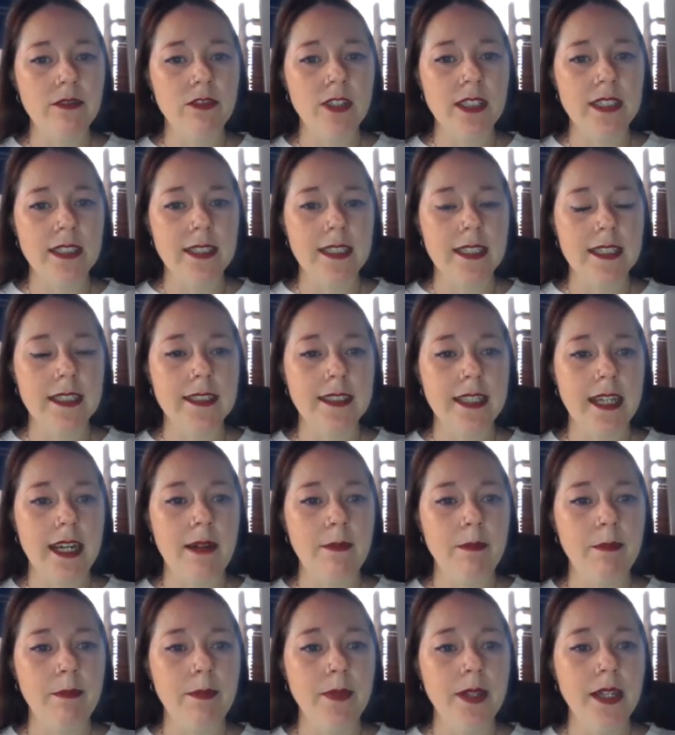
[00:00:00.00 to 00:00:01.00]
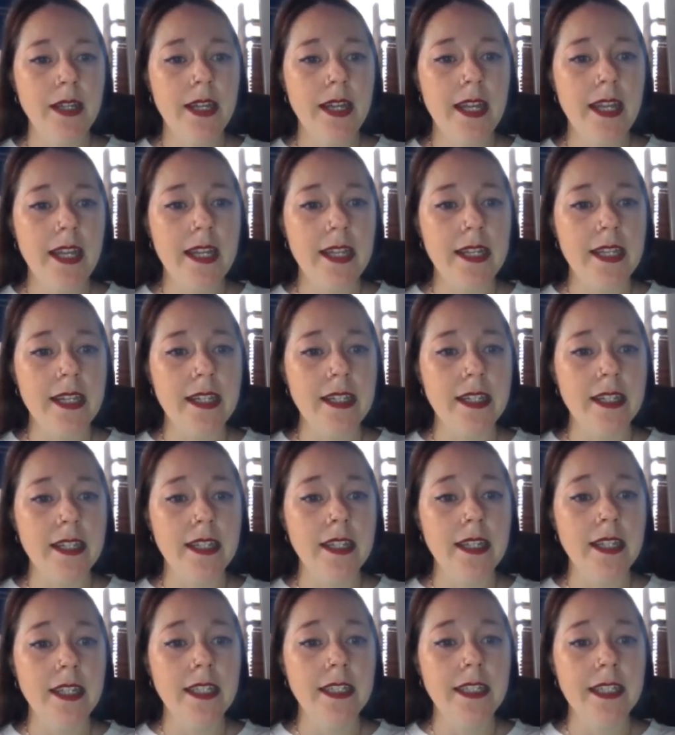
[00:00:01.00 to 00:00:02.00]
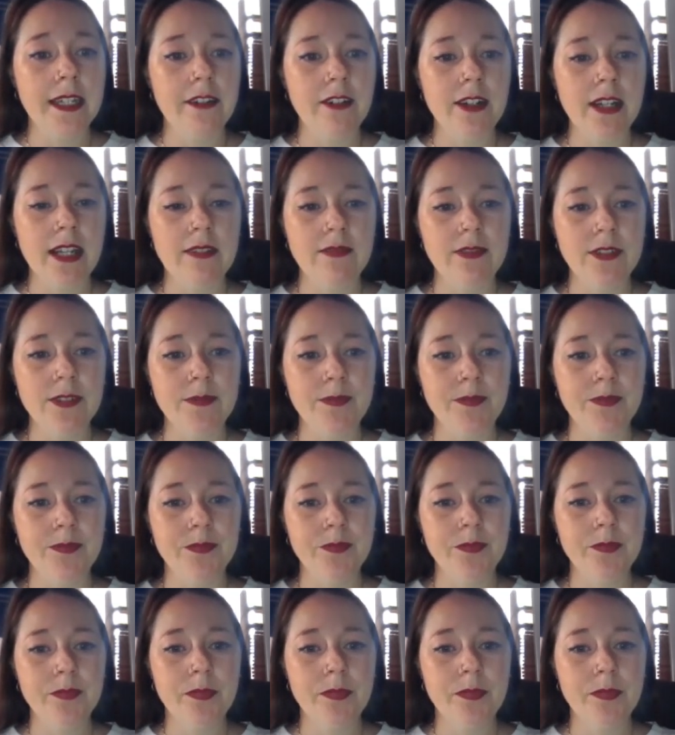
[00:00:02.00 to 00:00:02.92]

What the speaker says: written exam in Year 11.